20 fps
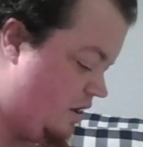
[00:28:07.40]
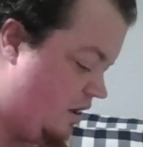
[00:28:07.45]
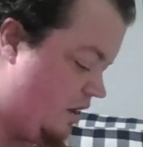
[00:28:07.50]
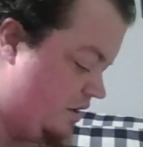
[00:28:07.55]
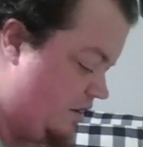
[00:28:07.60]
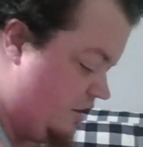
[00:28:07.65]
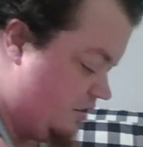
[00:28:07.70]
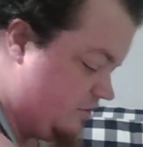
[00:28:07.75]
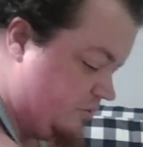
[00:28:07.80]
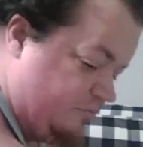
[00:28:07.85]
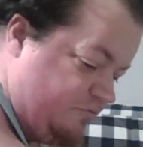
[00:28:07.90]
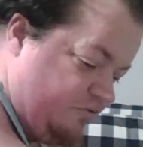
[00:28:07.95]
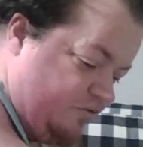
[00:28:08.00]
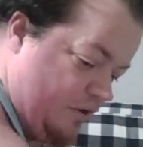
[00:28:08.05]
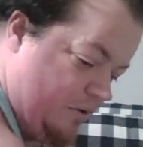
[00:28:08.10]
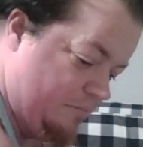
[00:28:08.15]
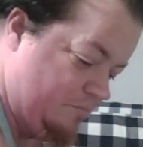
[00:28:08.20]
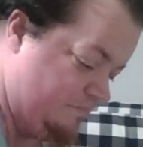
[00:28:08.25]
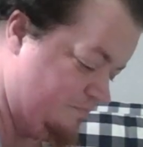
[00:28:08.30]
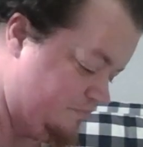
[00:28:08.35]
I got them
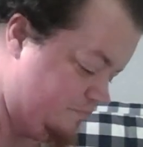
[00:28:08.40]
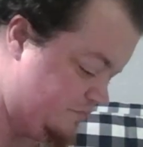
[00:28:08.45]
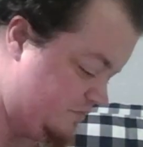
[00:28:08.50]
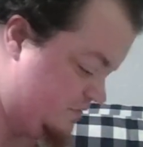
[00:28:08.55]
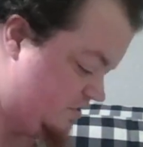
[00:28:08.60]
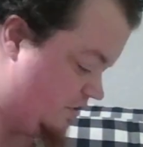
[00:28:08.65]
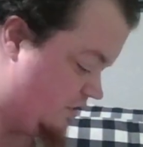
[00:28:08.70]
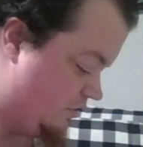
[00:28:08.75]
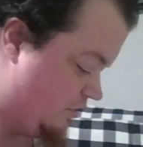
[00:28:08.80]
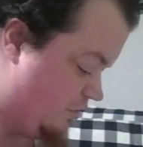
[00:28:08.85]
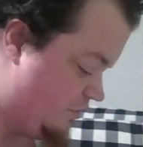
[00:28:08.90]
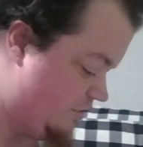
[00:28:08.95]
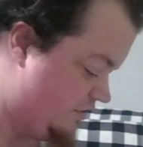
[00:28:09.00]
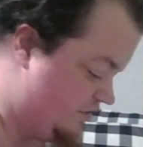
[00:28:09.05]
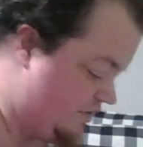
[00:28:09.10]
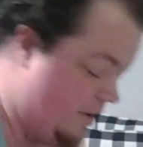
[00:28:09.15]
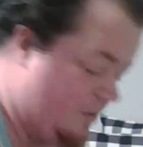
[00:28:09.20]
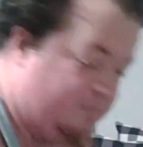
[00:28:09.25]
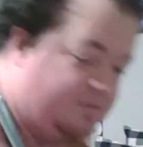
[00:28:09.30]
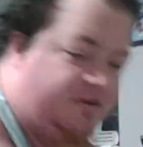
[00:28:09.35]
from. Doesn't
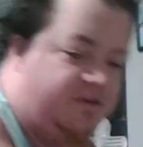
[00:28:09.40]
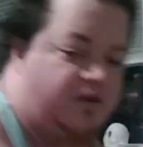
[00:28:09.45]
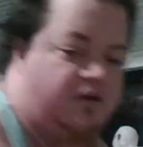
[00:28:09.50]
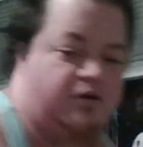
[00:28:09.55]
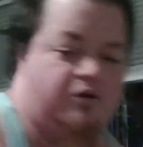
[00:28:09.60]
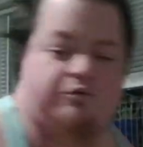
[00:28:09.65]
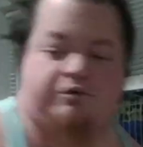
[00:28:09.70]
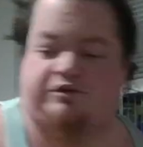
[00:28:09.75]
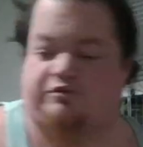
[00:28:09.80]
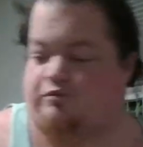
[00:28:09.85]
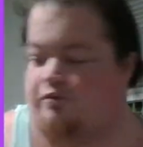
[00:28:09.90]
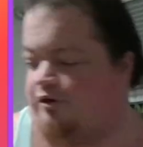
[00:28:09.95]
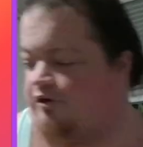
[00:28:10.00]
always happen, doesn't always